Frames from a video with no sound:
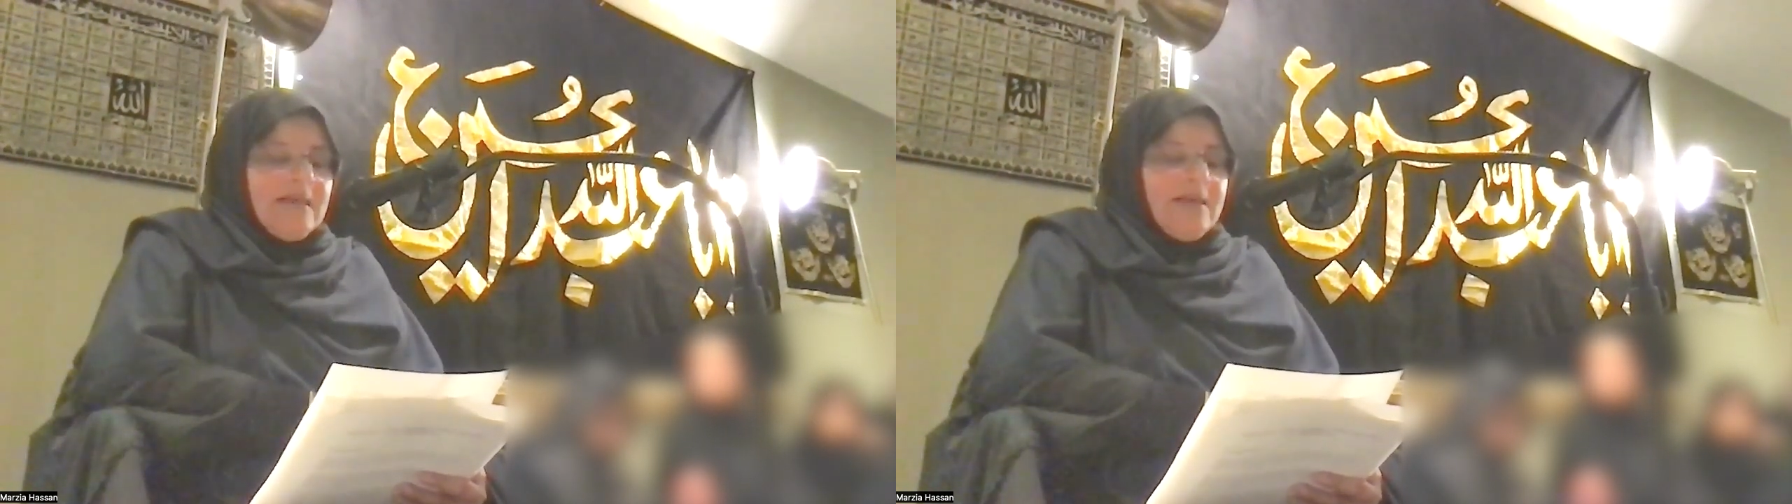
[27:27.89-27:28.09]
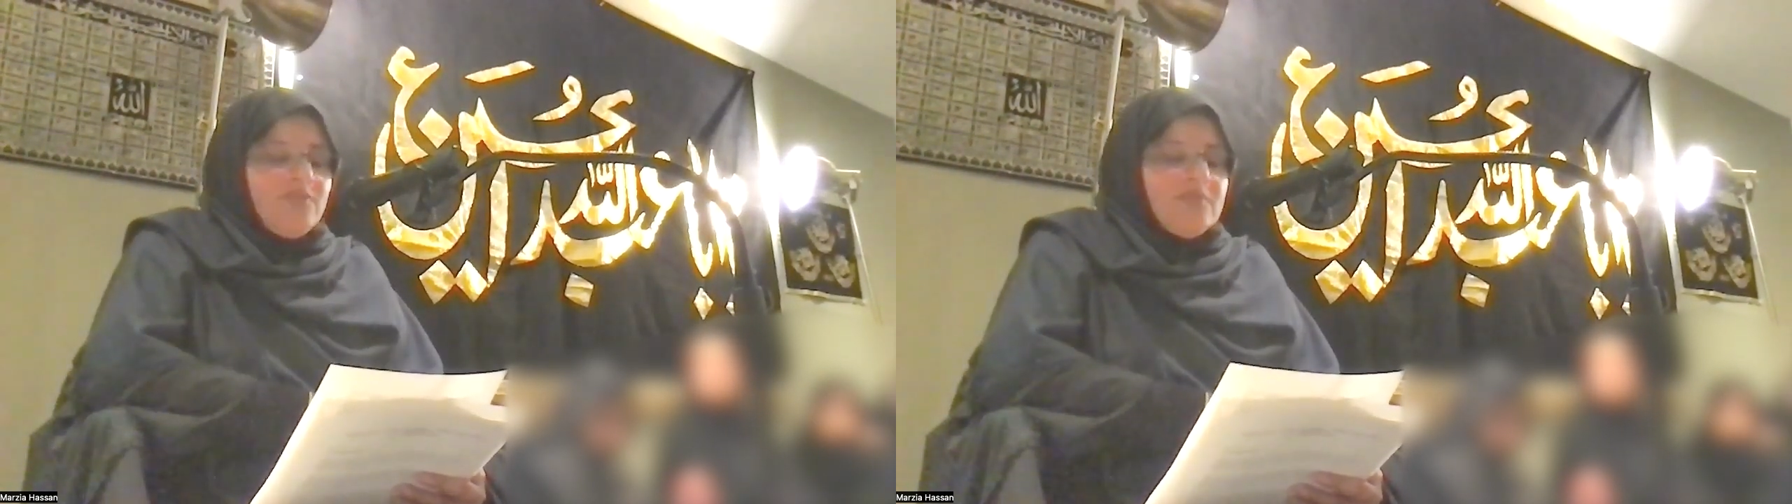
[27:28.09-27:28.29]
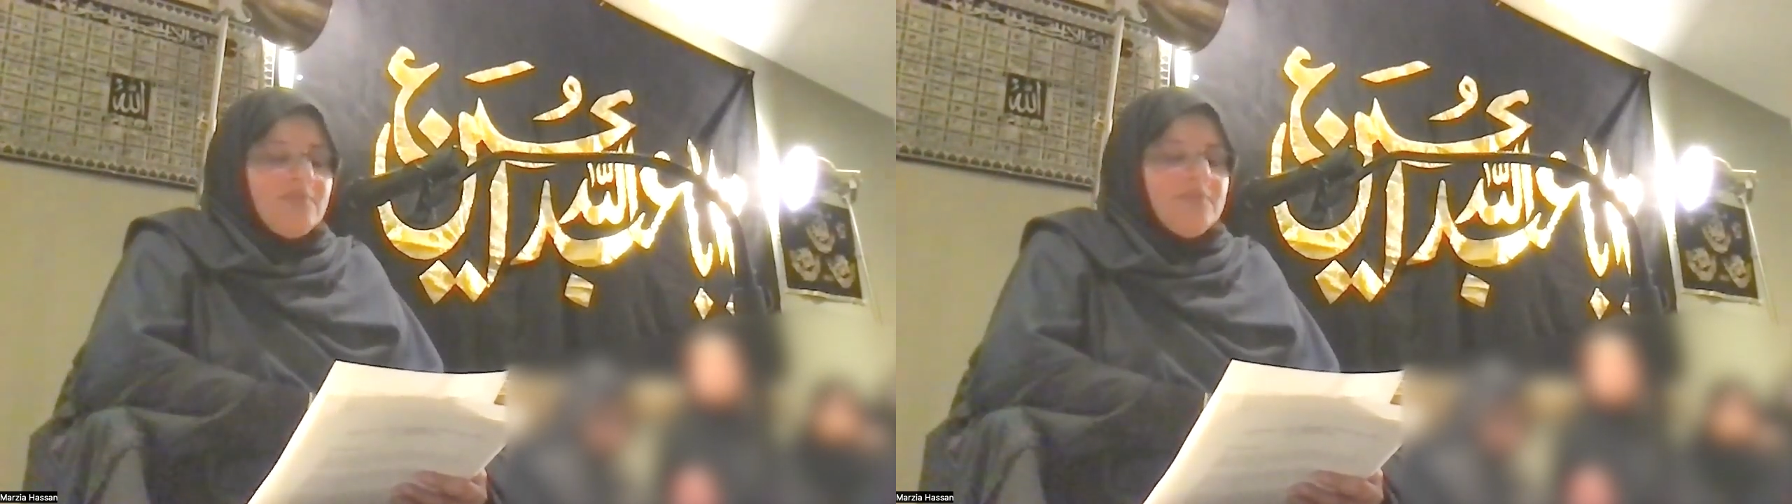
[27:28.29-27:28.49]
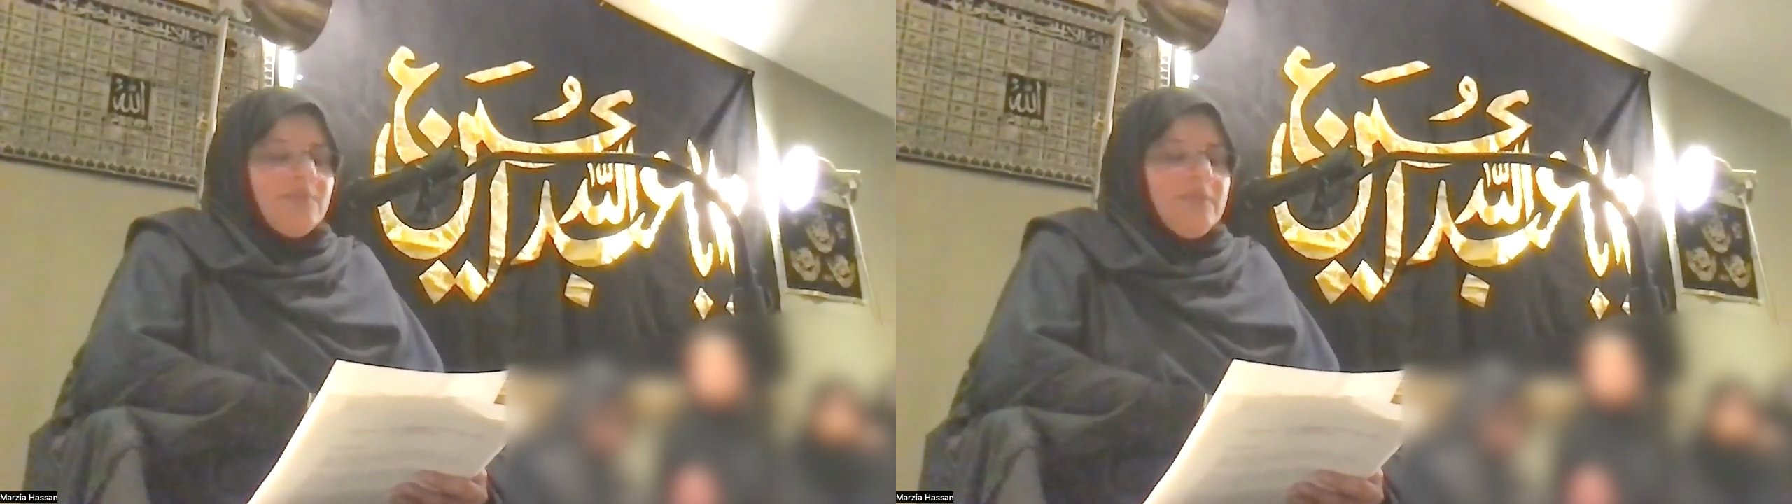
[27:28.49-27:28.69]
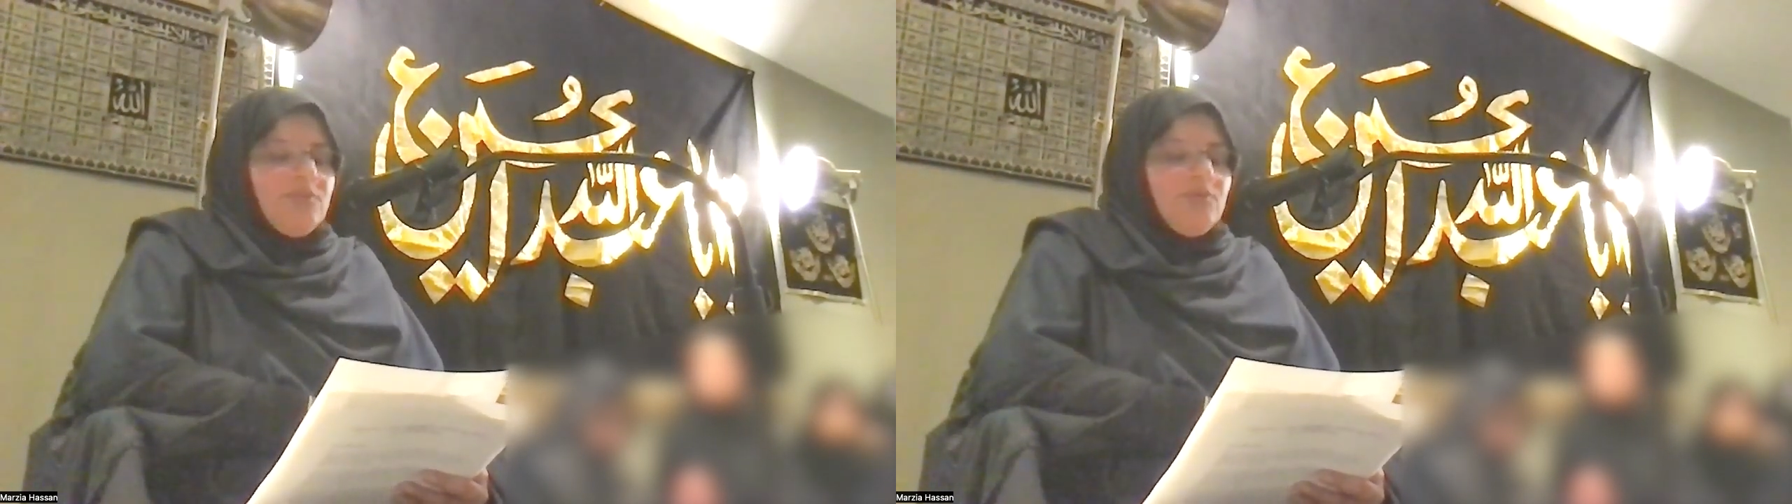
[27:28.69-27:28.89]
hatred
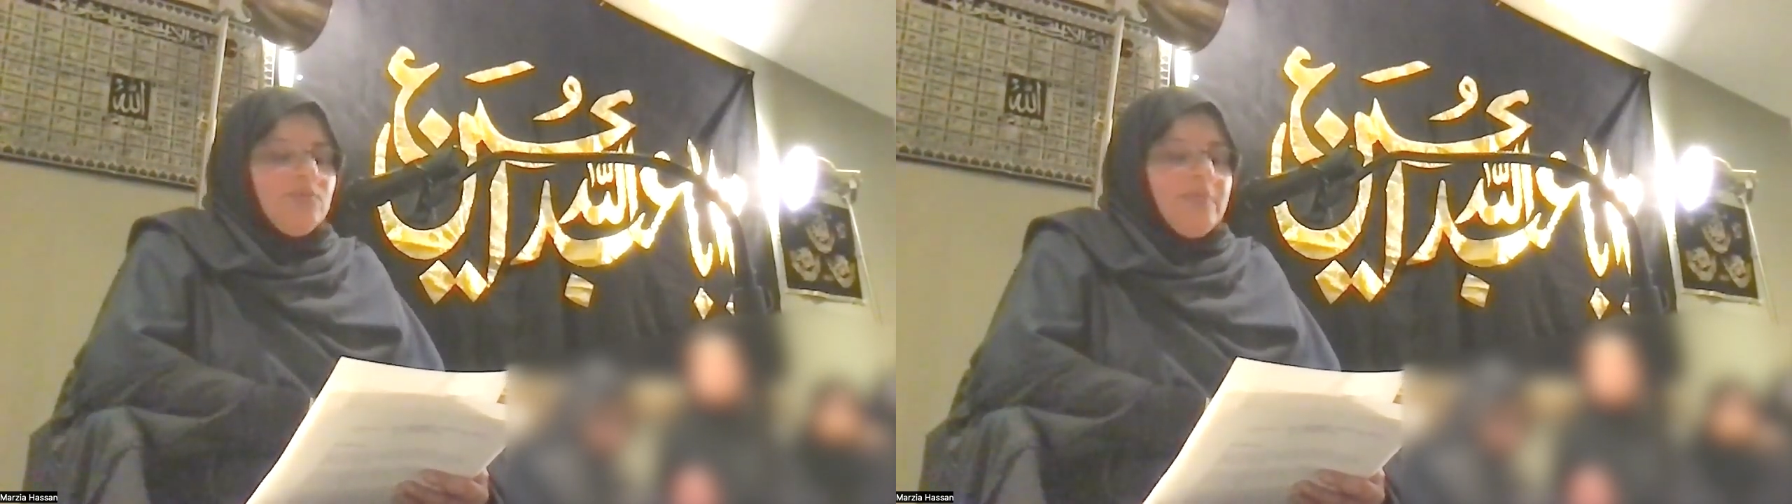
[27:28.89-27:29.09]
between two